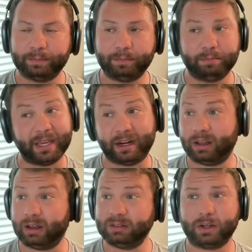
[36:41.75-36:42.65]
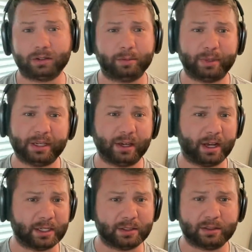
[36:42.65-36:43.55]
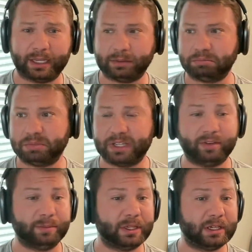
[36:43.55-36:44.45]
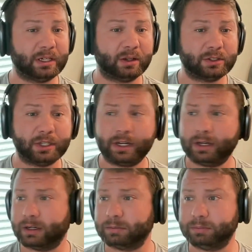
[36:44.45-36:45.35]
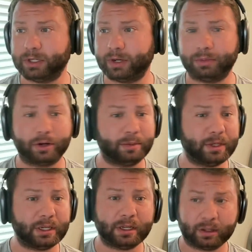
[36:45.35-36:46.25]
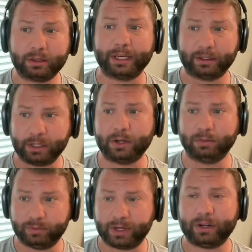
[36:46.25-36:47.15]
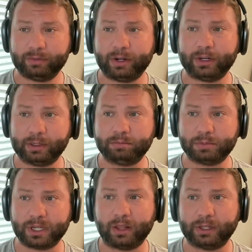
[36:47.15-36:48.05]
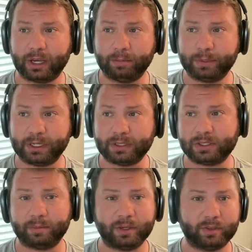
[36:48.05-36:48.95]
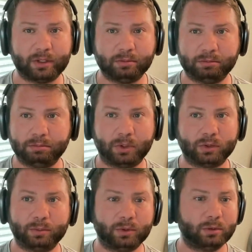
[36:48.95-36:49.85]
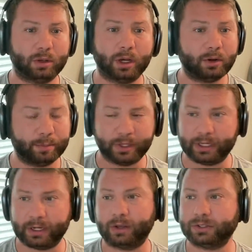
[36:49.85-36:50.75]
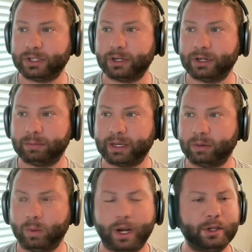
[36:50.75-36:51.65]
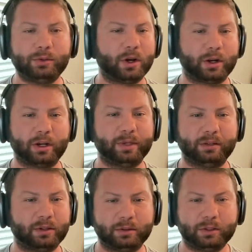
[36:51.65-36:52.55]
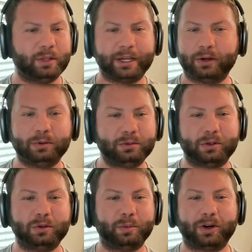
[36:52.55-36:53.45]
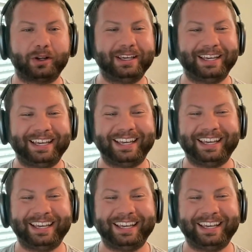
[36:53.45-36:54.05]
man, I'll talk to big guys like $70 million a year, $30 million, like, very, very solid companies, some even multiple $100 million a year. And I'm like, why are you talking to me? Don't you like own the whole market?